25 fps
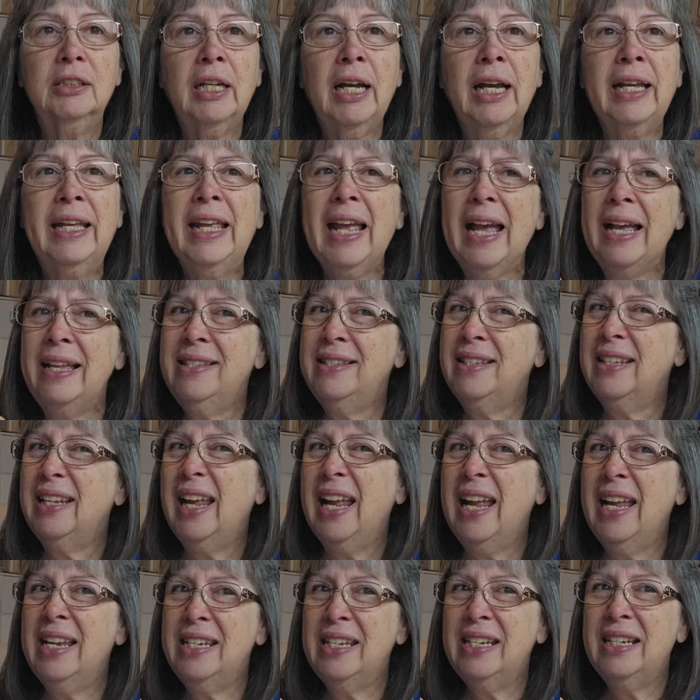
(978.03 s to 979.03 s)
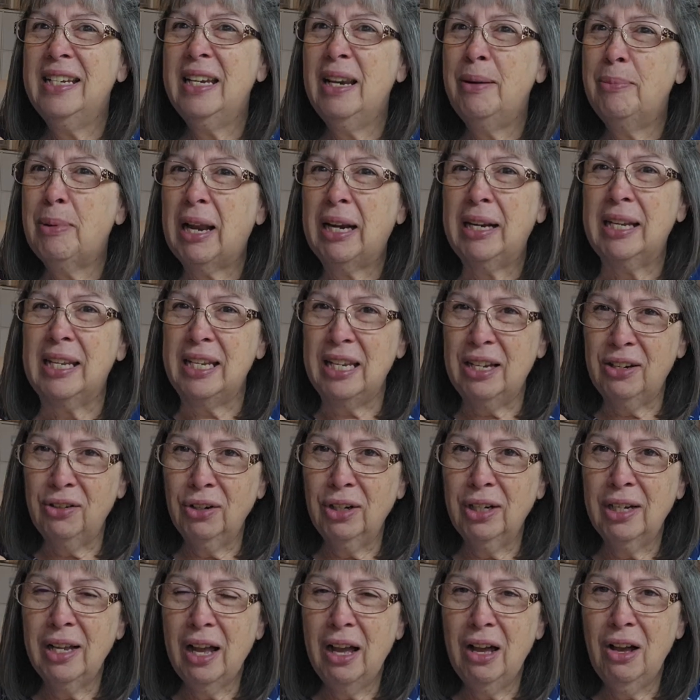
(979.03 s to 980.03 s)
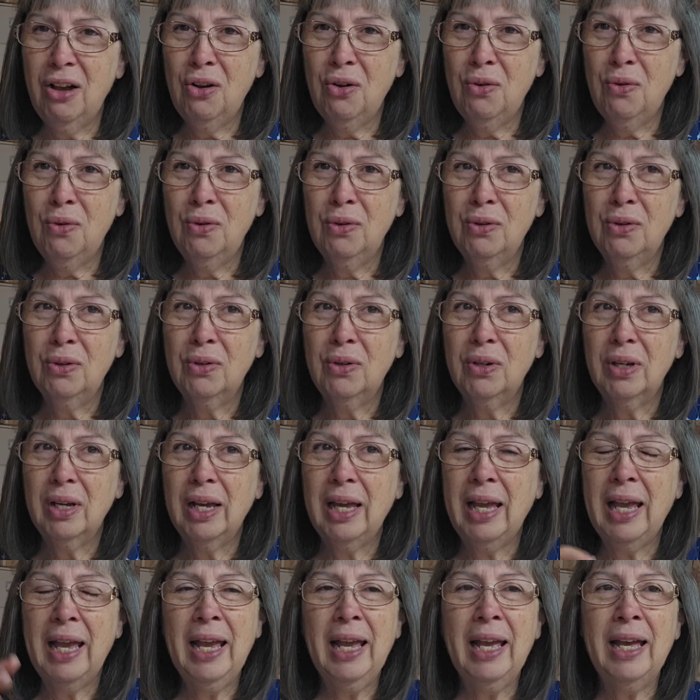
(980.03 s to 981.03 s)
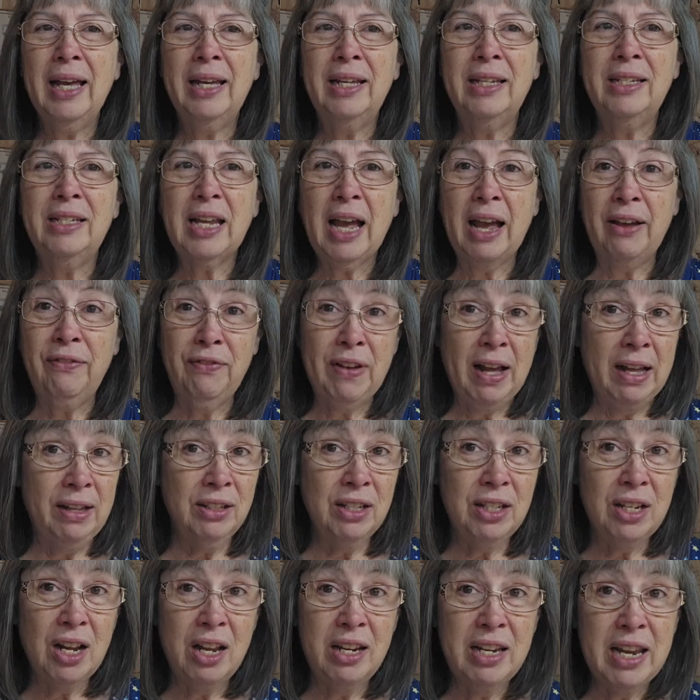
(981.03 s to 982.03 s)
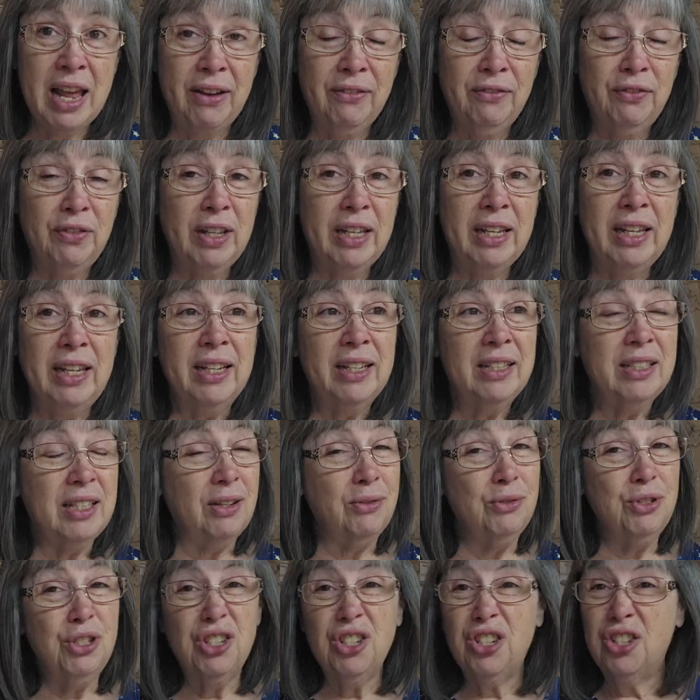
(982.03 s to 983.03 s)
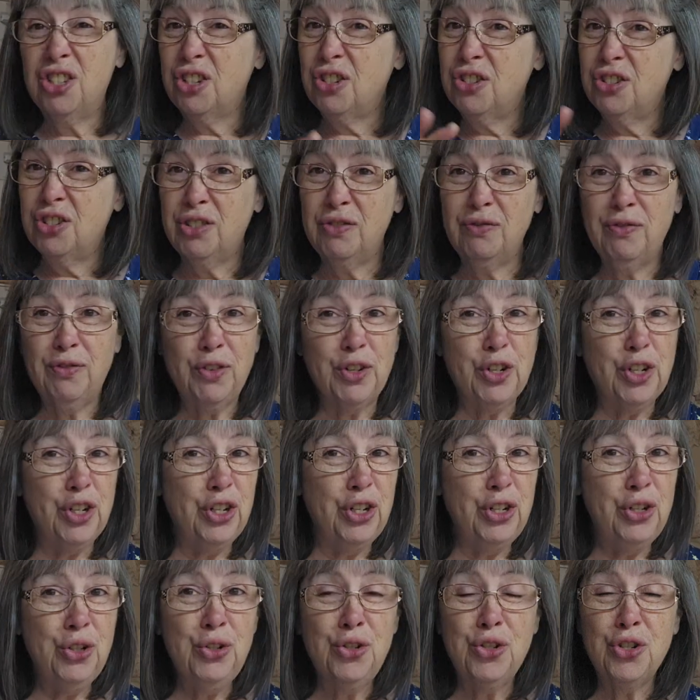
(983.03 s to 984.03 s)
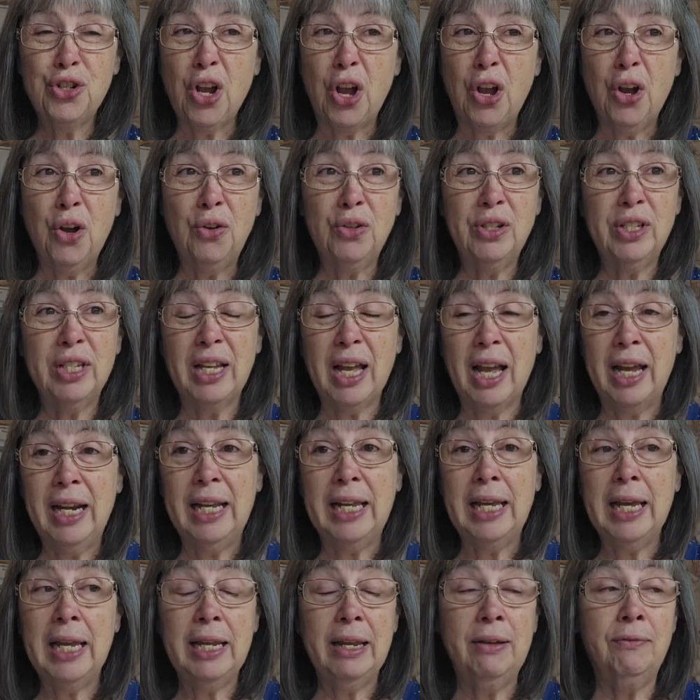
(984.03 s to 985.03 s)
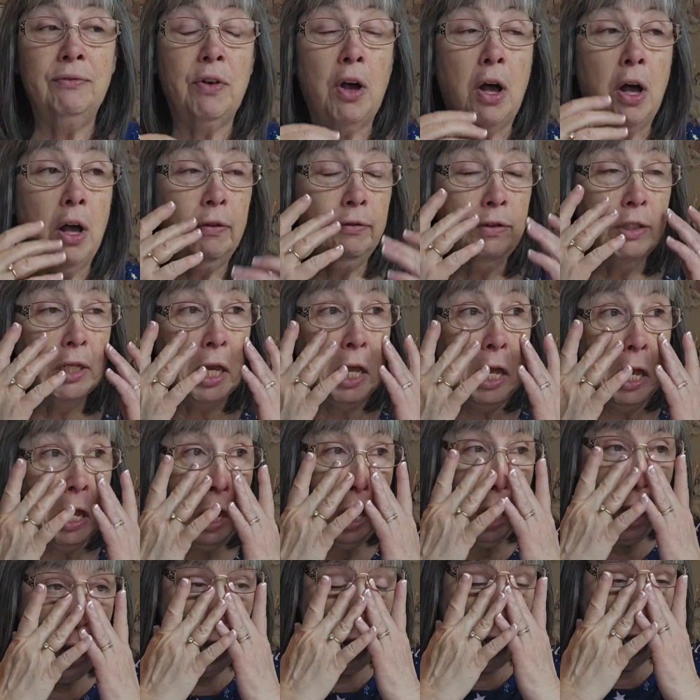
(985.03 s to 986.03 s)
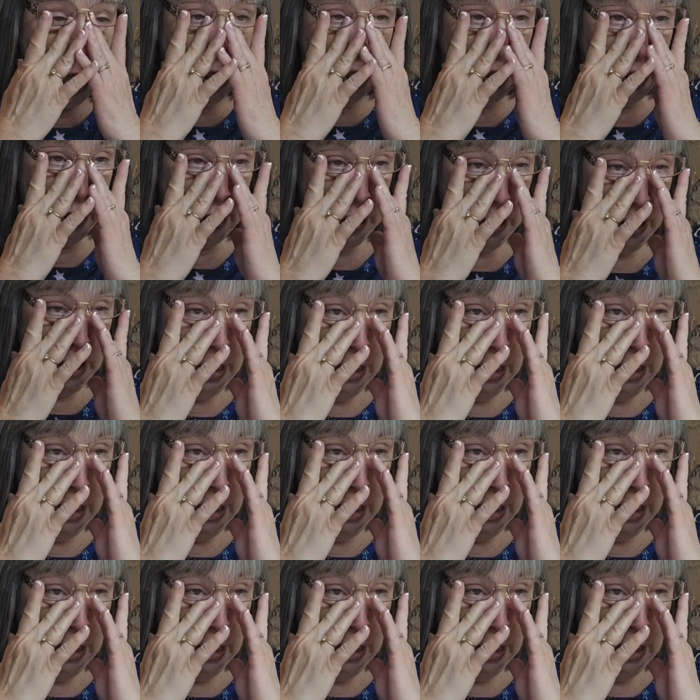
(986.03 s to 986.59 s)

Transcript: I guess it ended about a year ago, and I found it on Netflix. I was just searching for a new show to kind of get involved in, and